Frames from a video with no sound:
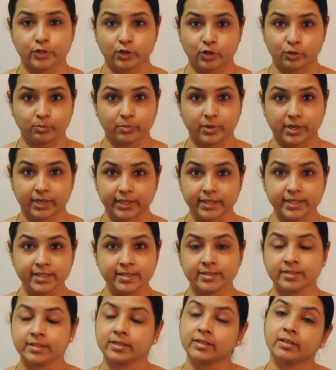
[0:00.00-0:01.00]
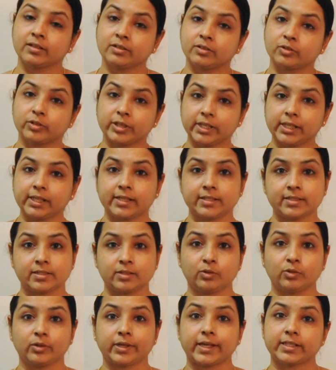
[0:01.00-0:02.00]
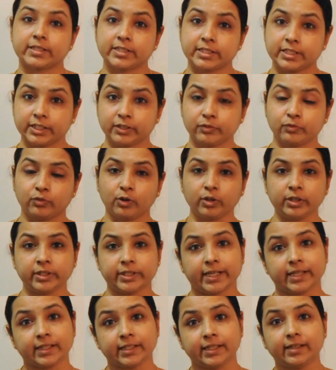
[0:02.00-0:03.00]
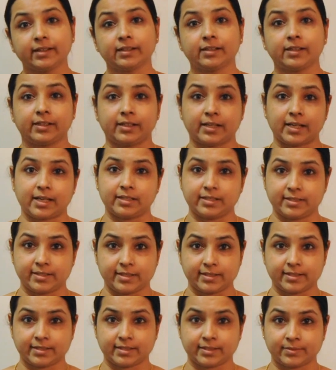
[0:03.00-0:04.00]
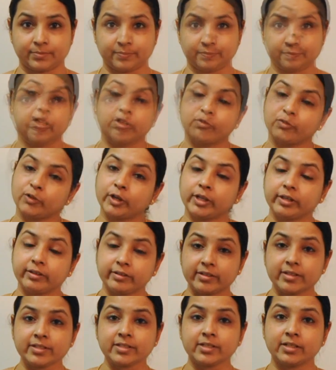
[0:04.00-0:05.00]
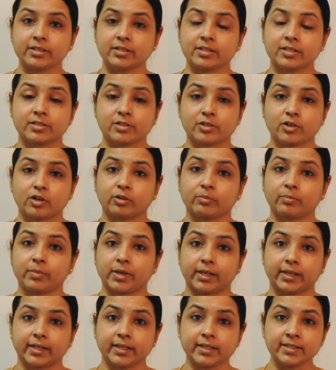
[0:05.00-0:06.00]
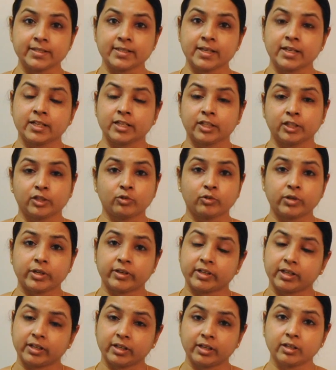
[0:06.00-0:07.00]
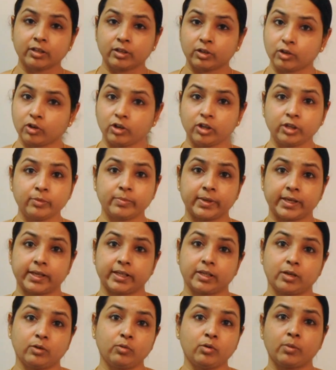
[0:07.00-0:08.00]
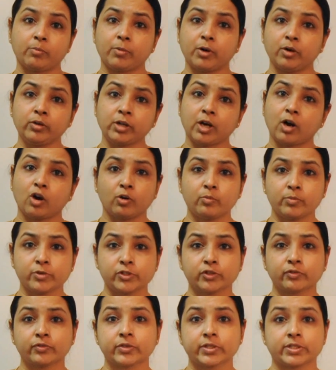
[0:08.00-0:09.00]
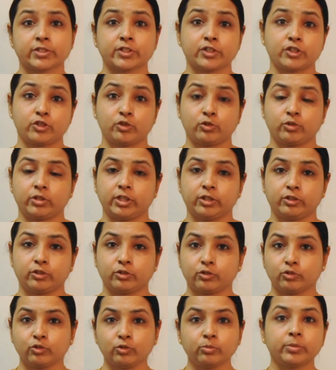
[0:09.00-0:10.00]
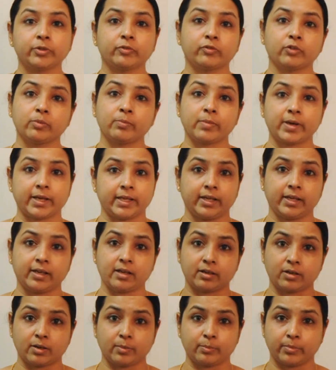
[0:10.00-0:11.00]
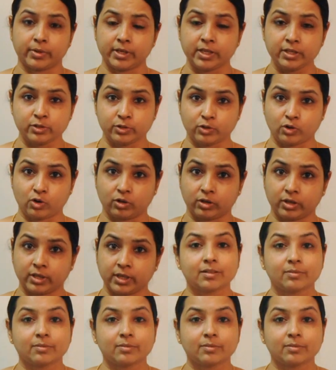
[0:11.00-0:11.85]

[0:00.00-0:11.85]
Stock Markets. Today let's look at T for technical analysis. If you're interested in the stock markets, you would have heard a lot by now about how much of research you need to do before buying a company stock.